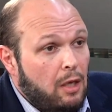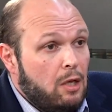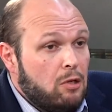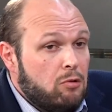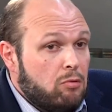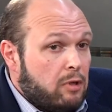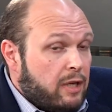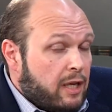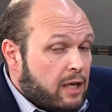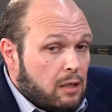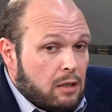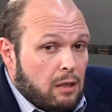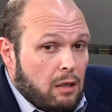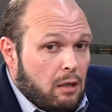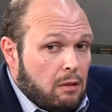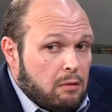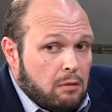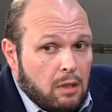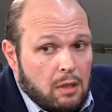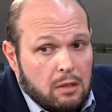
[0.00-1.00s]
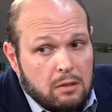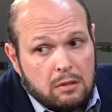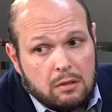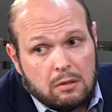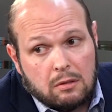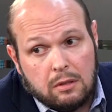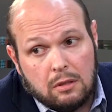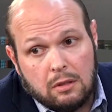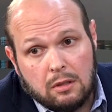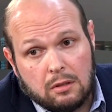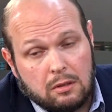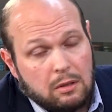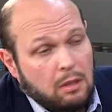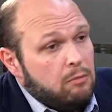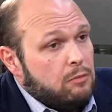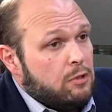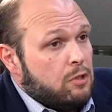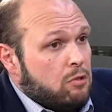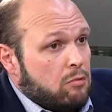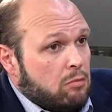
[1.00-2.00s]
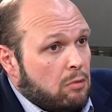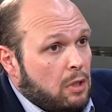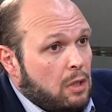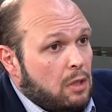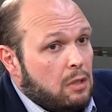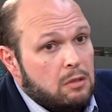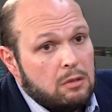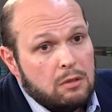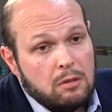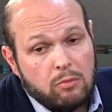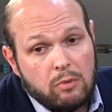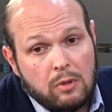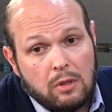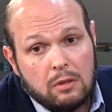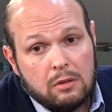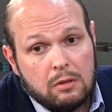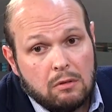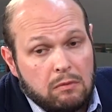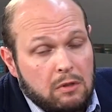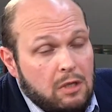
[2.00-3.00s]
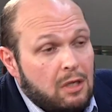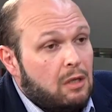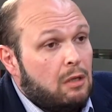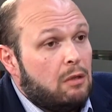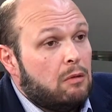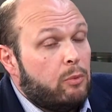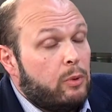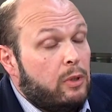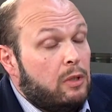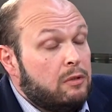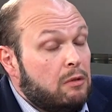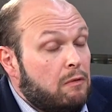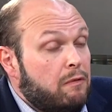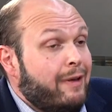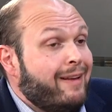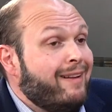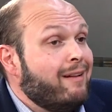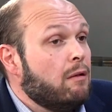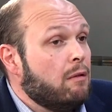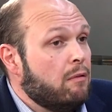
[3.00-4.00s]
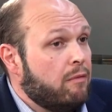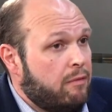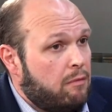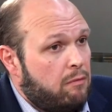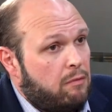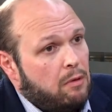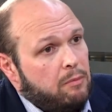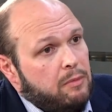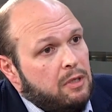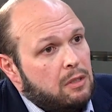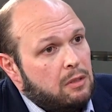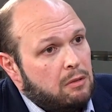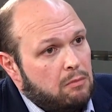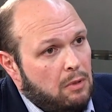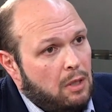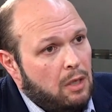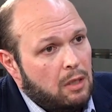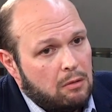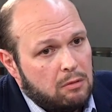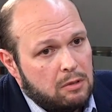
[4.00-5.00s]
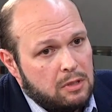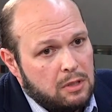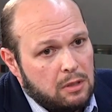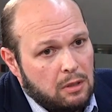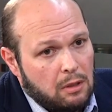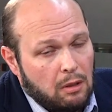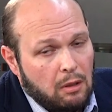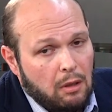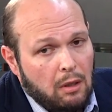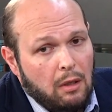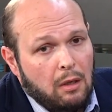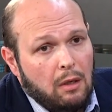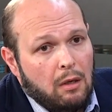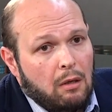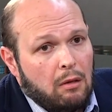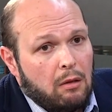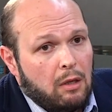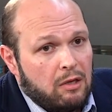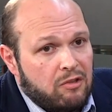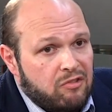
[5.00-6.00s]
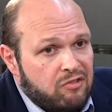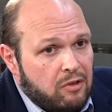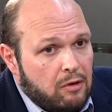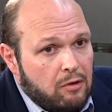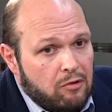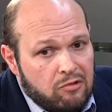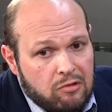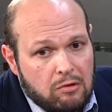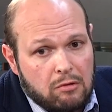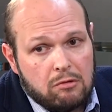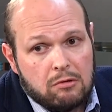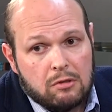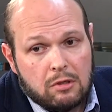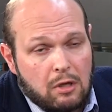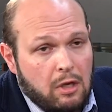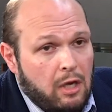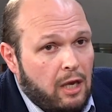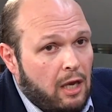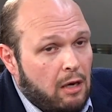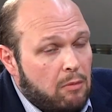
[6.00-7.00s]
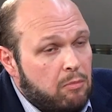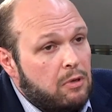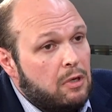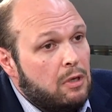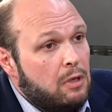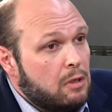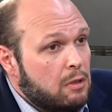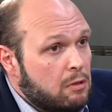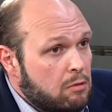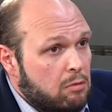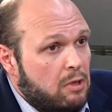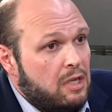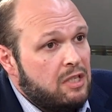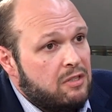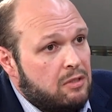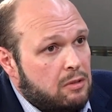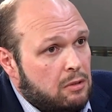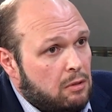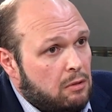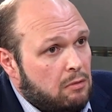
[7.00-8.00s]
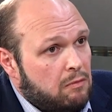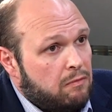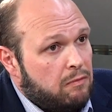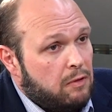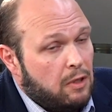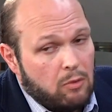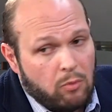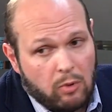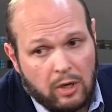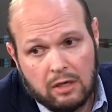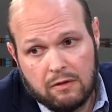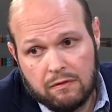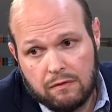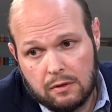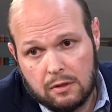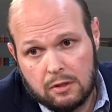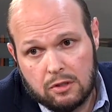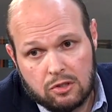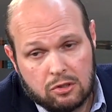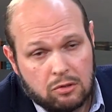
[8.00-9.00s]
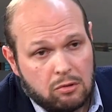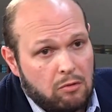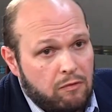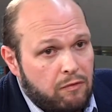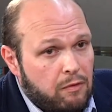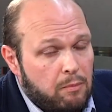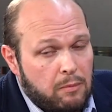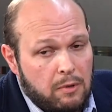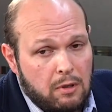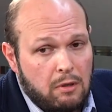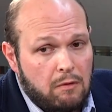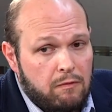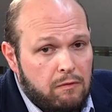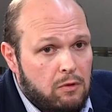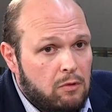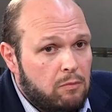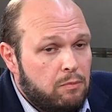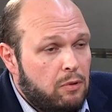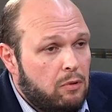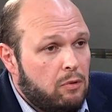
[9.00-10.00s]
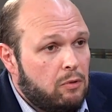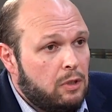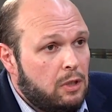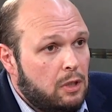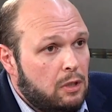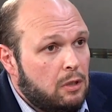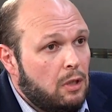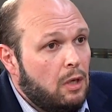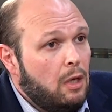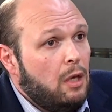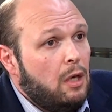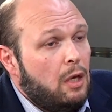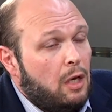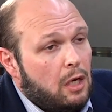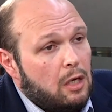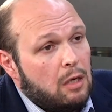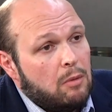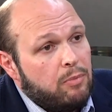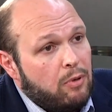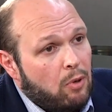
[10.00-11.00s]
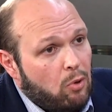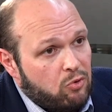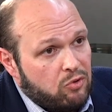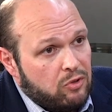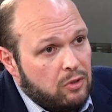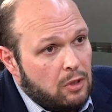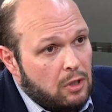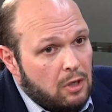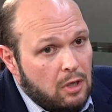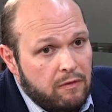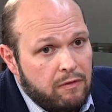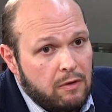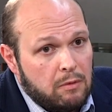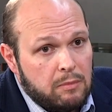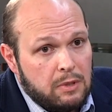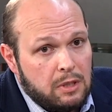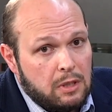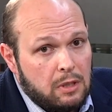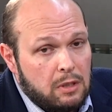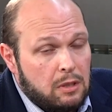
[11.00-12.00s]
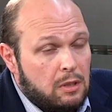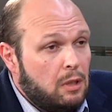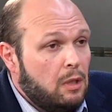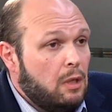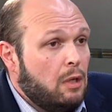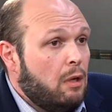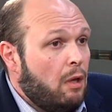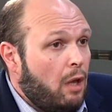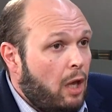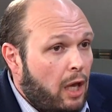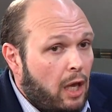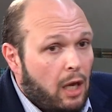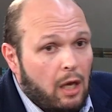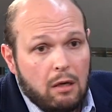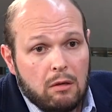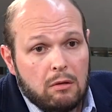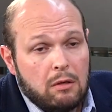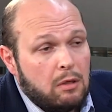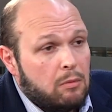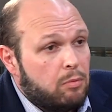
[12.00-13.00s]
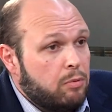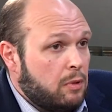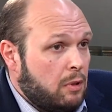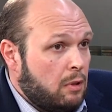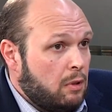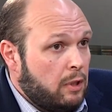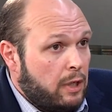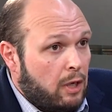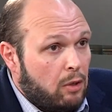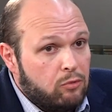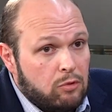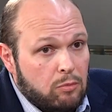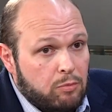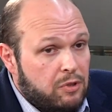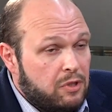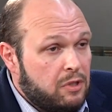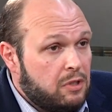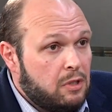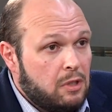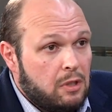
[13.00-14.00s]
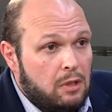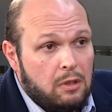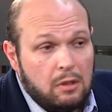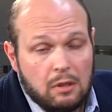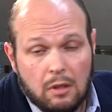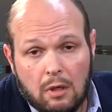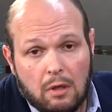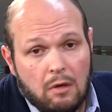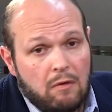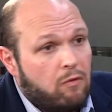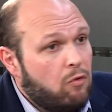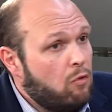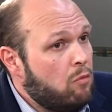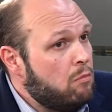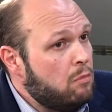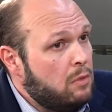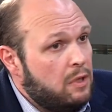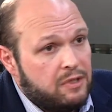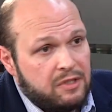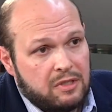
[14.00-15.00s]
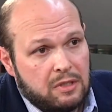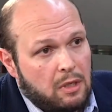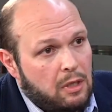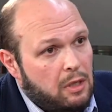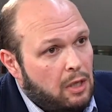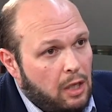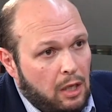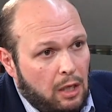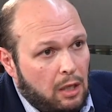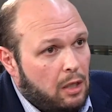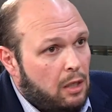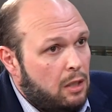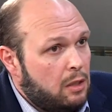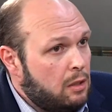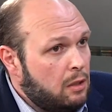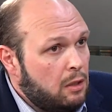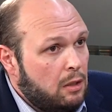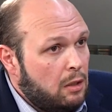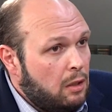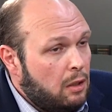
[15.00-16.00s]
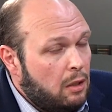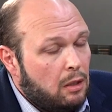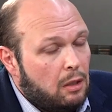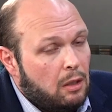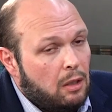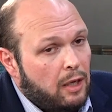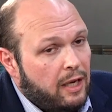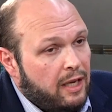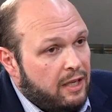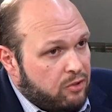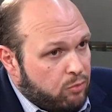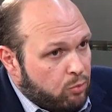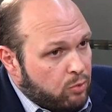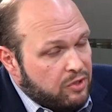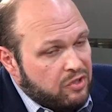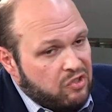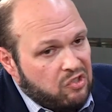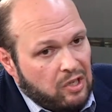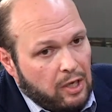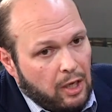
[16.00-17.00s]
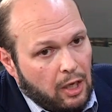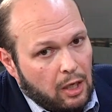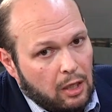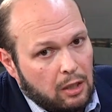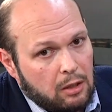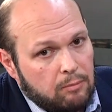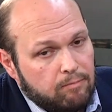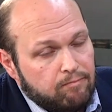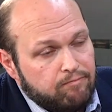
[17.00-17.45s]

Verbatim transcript: So in that context, this clearly demonstrates the relatively, relative health of Armenian democracy, that citizens can be aggressive, and rightfully so from their viewpoint, in opposing the government, and they're allowed to proceed for months on end, uh, as we're seeing.